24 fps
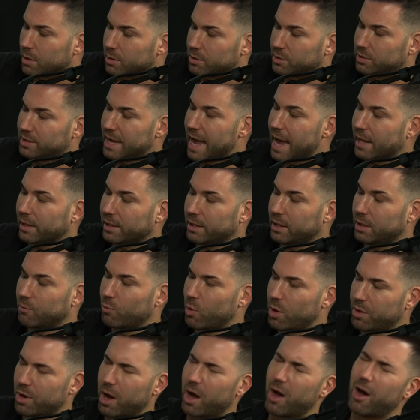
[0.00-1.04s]
Sally
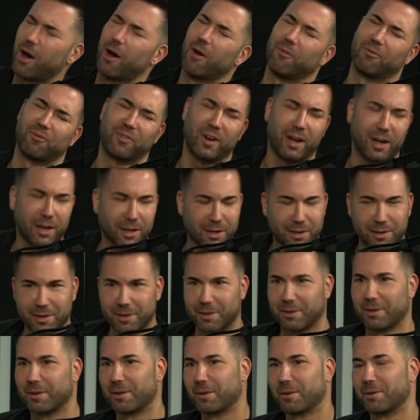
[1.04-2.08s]
with, oh, fuck.
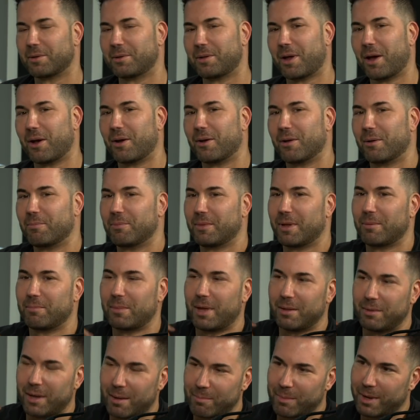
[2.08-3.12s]

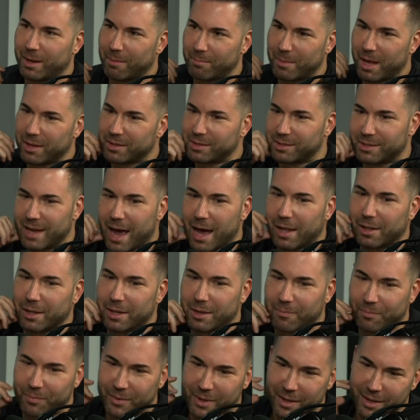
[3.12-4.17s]
No, not
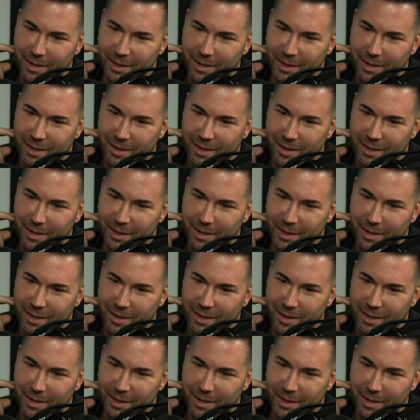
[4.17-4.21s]
Sally.